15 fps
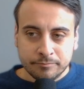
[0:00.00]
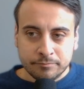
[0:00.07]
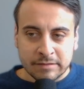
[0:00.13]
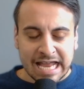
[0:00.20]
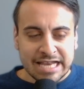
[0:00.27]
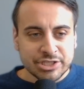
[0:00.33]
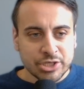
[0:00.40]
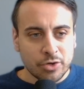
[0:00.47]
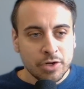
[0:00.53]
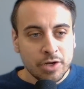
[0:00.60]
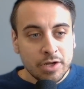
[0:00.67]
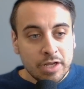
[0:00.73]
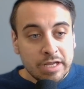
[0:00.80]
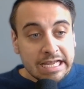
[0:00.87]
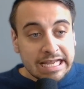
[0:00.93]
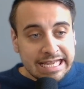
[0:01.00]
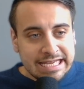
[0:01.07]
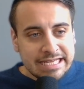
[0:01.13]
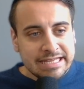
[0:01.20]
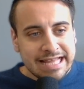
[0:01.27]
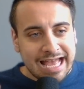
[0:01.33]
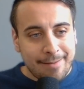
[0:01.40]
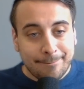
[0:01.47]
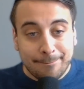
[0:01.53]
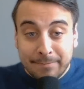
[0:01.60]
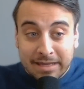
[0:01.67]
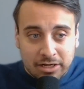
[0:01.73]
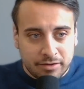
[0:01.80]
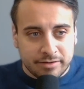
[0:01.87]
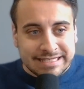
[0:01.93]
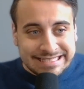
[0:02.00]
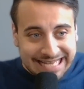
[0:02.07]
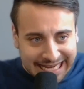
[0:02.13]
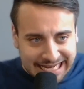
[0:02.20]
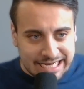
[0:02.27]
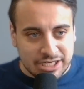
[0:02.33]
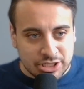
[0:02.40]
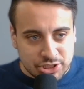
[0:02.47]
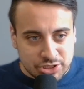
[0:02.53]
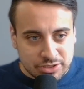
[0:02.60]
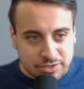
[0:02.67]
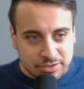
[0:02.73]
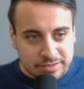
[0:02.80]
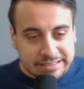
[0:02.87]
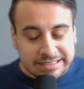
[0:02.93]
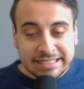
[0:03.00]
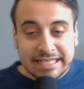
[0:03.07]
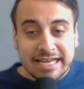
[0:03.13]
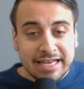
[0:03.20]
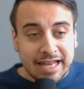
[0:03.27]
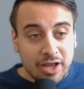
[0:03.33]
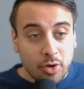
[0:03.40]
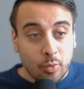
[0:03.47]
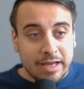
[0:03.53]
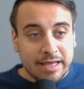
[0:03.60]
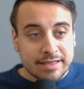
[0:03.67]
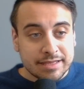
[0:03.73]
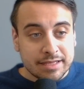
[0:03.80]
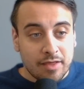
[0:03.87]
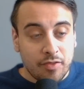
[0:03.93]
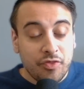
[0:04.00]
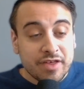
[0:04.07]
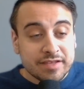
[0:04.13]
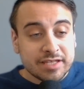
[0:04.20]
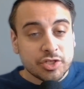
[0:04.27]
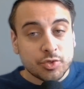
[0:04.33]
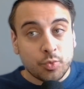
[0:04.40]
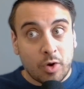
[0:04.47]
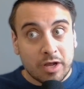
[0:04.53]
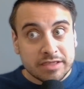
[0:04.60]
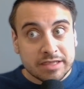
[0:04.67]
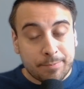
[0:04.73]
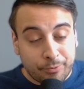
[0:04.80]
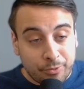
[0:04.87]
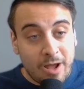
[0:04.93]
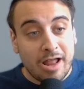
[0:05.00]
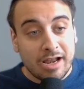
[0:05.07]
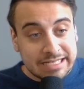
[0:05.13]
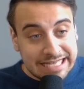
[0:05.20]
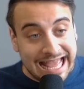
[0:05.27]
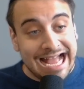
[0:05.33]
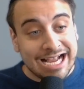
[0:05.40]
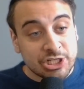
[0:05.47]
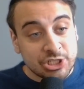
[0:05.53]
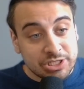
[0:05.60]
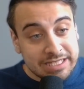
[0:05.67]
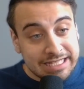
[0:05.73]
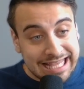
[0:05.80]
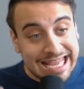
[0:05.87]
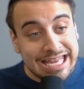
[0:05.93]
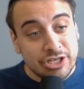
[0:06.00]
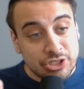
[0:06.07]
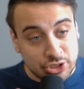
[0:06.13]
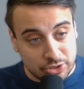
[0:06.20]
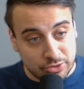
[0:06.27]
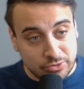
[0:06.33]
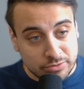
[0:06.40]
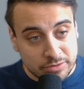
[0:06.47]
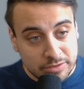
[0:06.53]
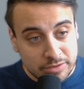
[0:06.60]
And so in that middle stage, leading with, this is what the product actually can do.